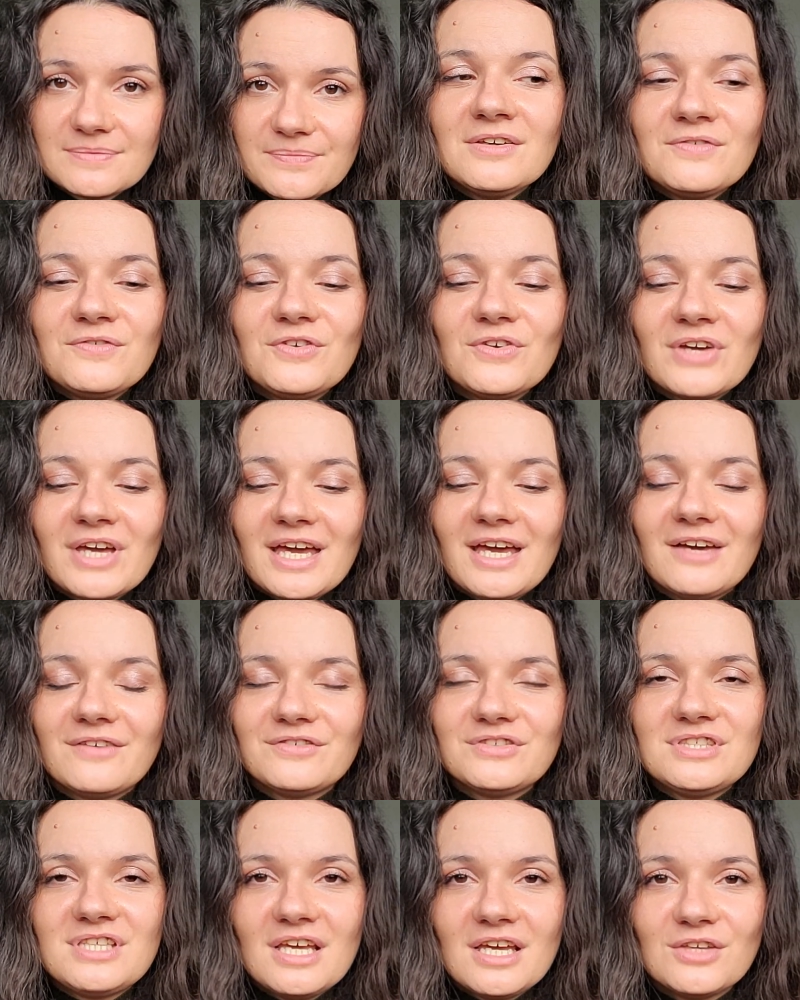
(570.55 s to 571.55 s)
If you
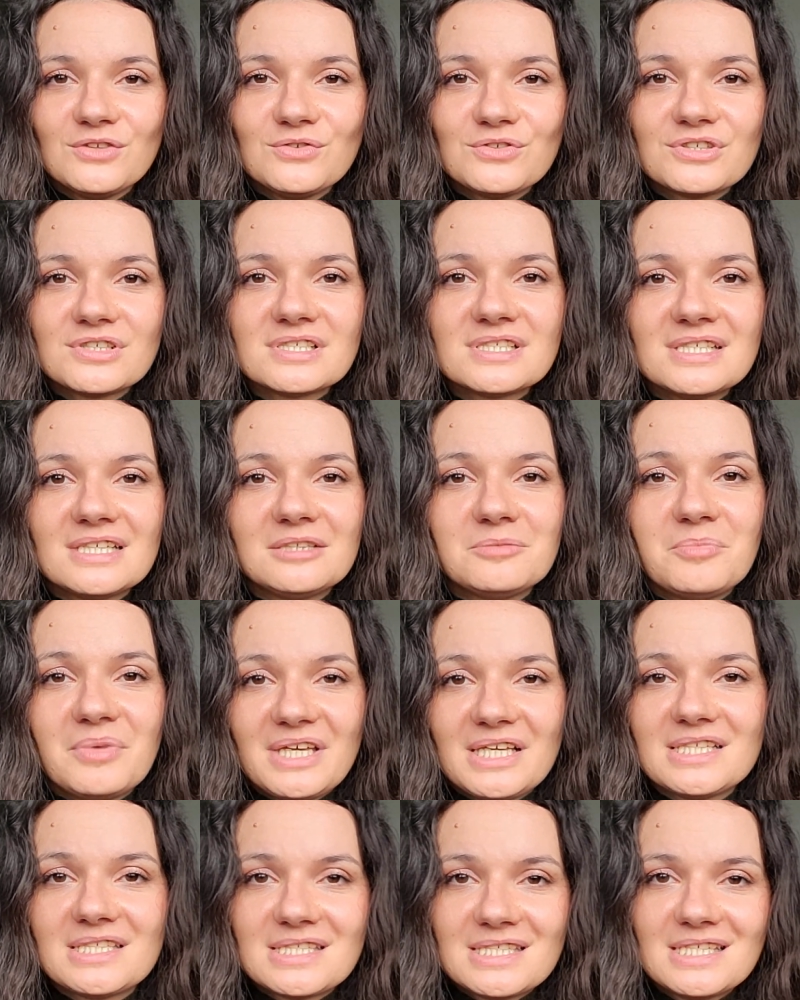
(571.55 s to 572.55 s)
have tenors and
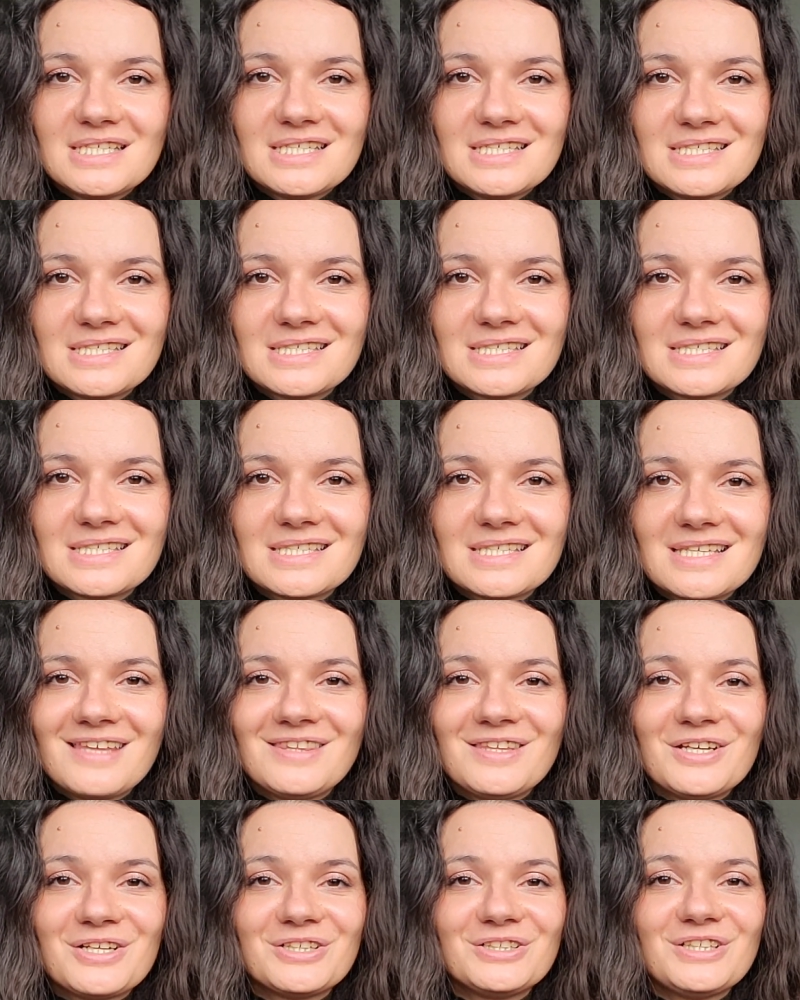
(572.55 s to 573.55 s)
basses and
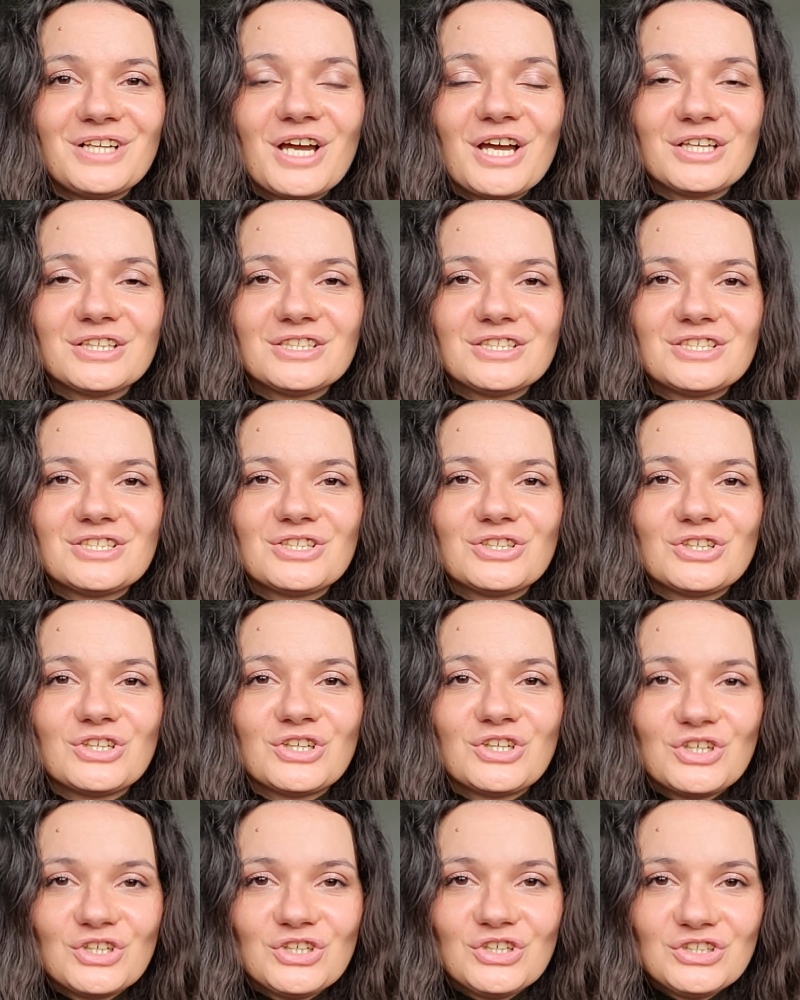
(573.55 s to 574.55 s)
they're not
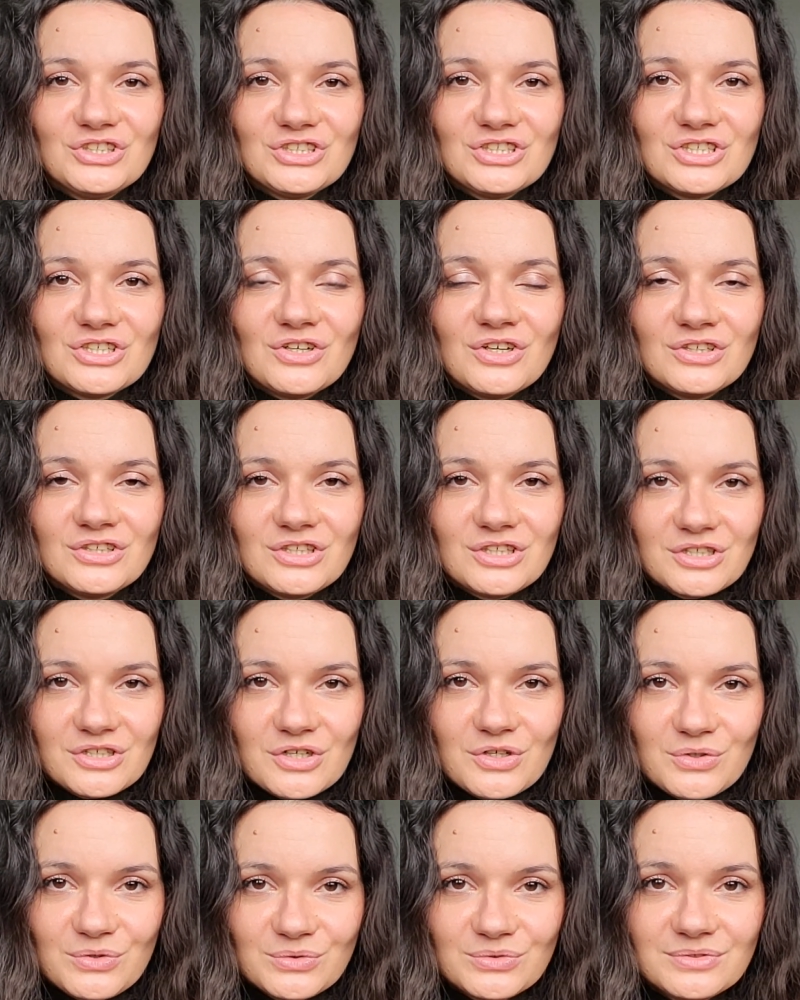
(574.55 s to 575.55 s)
good on their
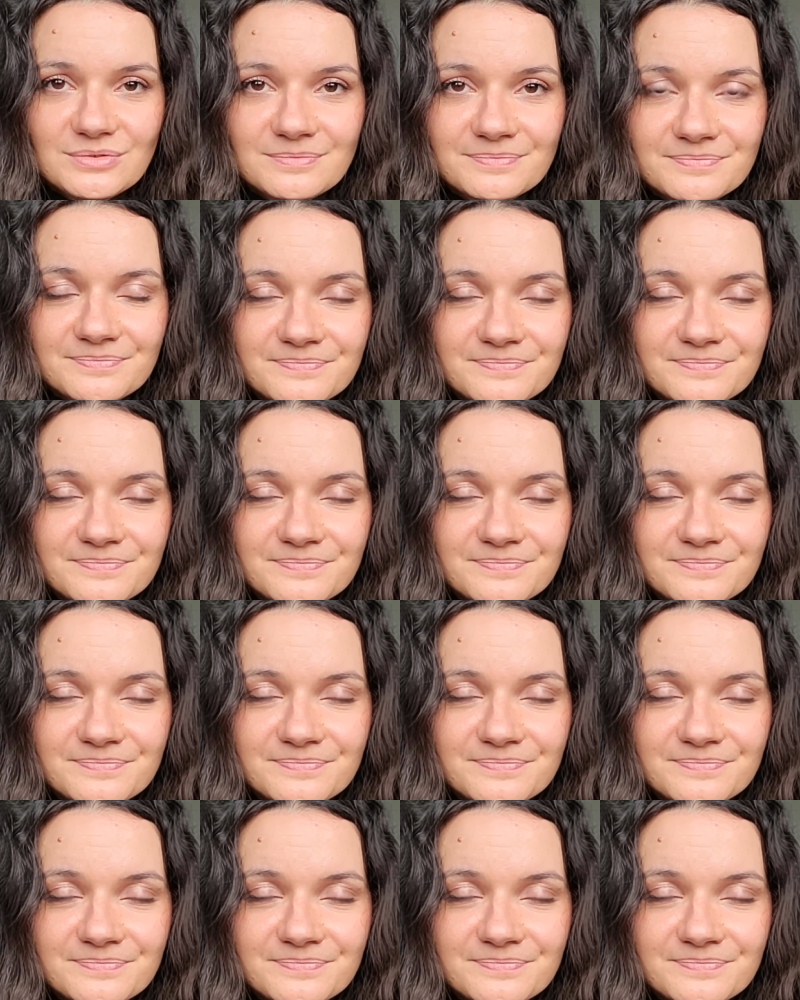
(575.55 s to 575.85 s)
own,